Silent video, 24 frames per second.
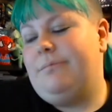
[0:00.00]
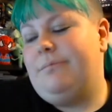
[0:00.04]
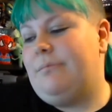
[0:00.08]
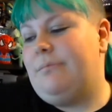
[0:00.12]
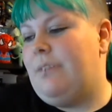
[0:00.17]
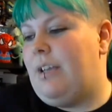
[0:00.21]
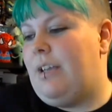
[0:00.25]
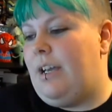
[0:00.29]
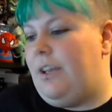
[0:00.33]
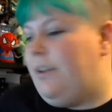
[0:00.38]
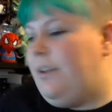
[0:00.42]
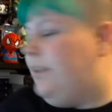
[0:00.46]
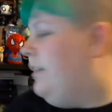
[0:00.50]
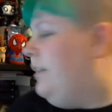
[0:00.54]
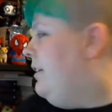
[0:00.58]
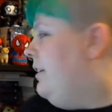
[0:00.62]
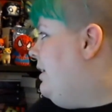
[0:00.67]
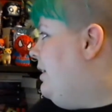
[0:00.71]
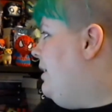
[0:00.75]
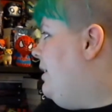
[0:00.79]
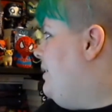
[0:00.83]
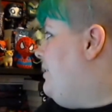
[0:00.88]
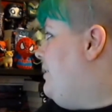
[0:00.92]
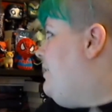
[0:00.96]
I don't
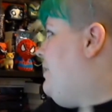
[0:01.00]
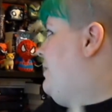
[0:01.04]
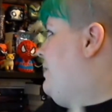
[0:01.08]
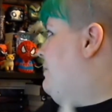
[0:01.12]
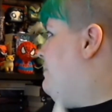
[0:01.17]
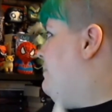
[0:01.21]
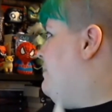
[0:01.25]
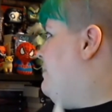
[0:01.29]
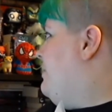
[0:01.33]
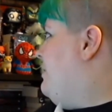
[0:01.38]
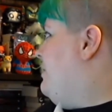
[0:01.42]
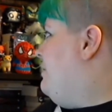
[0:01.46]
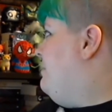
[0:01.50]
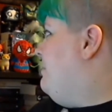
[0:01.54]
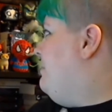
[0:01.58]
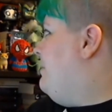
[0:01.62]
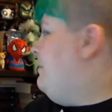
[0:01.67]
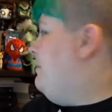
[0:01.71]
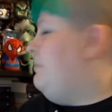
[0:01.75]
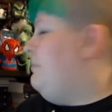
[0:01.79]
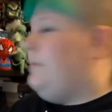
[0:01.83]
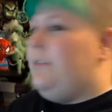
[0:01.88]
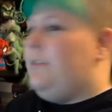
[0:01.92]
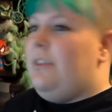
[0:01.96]
know. I'm
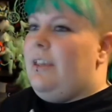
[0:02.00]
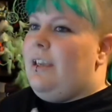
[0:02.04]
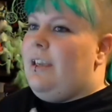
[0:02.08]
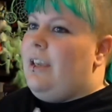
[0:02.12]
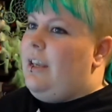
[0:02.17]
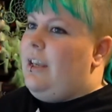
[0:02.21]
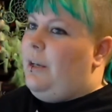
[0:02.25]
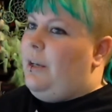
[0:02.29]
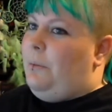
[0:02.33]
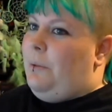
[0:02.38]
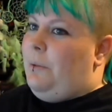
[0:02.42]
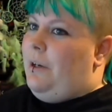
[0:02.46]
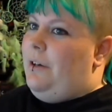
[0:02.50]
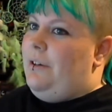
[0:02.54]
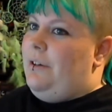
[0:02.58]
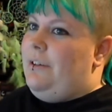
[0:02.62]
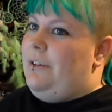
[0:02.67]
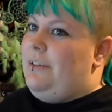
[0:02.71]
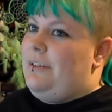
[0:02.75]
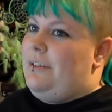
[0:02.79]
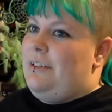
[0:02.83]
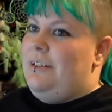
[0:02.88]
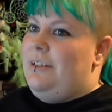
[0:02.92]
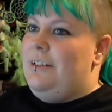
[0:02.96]
thinking about
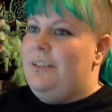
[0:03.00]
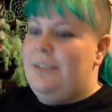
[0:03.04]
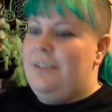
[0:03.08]
it.